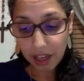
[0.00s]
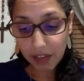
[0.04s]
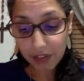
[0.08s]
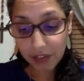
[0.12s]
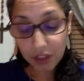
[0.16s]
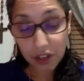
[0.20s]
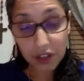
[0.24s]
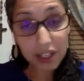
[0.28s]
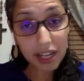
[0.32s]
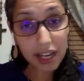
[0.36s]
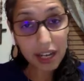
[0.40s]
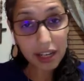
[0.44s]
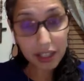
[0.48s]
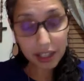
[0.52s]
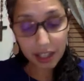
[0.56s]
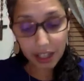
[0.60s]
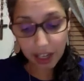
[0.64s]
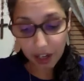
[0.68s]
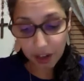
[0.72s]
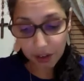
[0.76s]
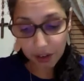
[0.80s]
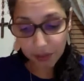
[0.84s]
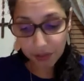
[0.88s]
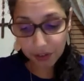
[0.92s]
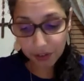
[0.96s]
If you're
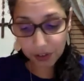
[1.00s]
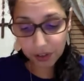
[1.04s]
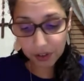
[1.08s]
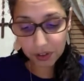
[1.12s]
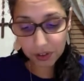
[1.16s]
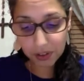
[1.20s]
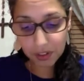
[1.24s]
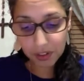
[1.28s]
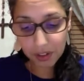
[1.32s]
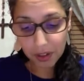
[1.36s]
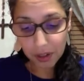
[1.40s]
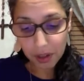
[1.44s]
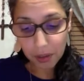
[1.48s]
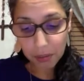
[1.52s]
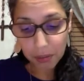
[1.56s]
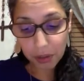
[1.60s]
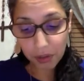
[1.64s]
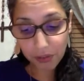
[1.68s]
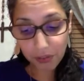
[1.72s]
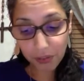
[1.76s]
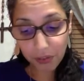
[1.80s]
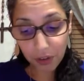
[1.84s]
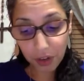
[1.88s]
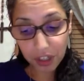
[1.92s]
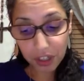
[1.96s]
not careful,
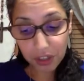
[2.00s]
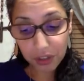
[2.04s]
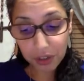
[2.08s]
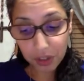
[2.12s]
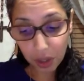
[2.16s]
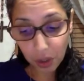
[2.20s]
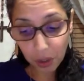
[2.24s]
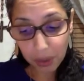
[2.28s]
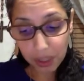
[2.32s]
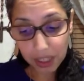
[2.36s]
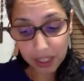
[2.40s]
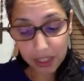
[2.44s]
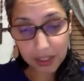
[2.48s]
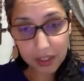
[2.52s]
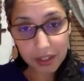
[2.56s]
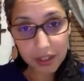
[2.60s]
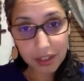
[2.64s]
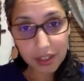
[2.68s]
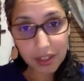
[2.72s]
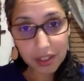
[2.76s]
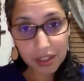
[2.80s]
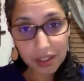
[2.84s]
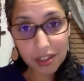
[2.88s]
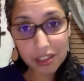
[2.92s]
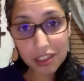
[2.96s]
before you know it,
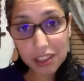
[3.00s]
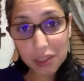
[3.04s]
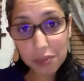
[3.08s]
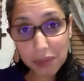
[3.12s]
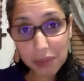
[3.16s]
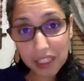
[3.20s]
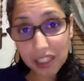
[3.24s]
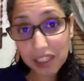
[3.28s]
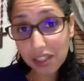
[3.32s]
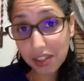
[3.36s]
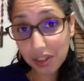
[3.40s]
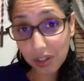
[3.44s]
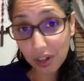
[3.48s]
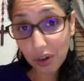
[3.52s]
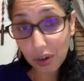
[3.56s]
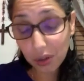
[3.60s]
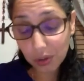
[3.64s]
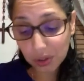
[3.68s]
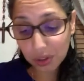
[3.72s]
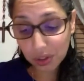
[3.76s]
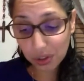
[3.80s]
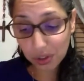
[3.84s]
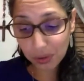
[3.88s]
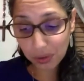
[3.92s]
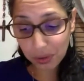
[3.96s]
you're speaking
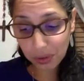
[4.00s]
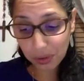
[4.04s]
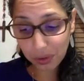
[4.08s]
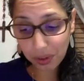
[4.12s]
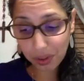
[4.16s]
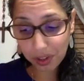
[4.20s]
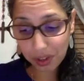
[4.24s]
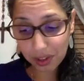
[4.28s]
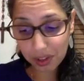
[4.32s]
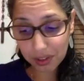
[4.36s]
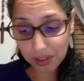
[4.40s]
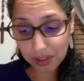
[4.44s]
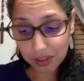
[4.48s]
your own truth.